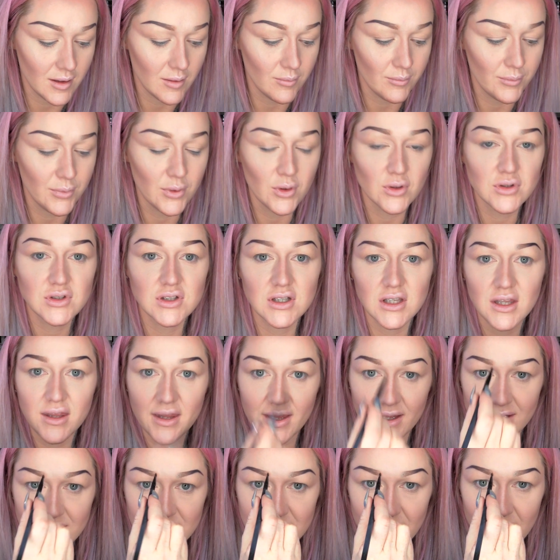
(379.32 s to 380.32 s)
I'm pushing
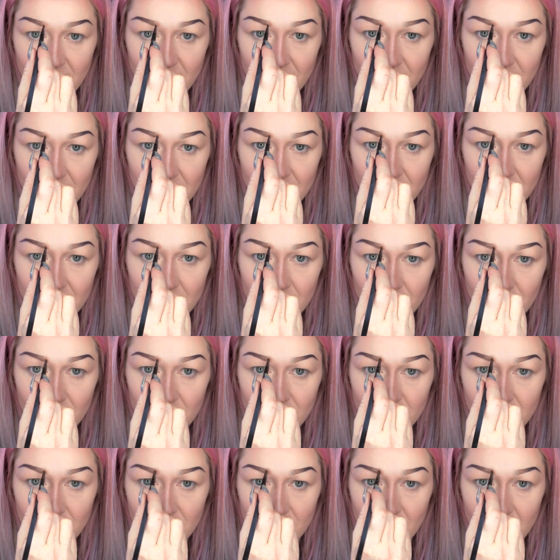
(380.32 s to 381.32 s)
this in
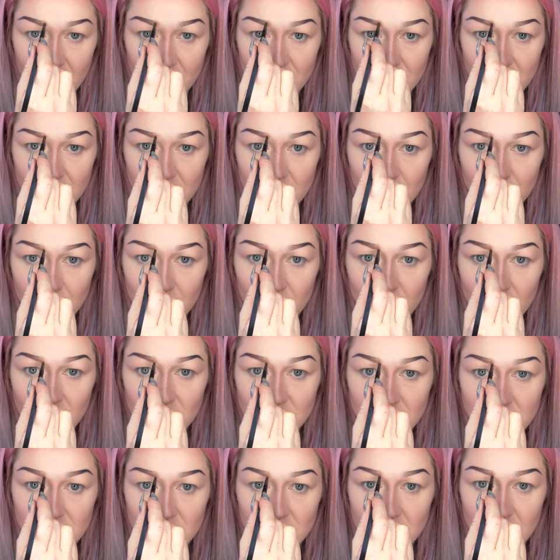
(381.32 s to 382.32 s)
at the end of the
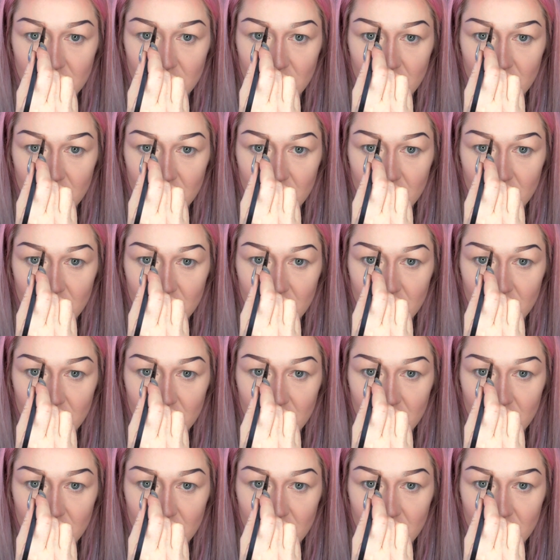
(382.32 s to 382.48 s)
brush